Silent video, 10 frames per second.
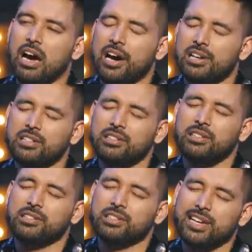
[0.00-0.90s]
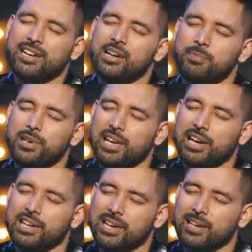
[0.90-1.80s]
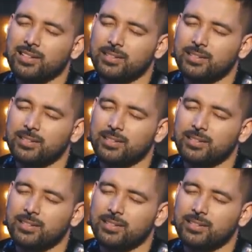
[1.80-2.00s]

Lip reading: Unsettle me again.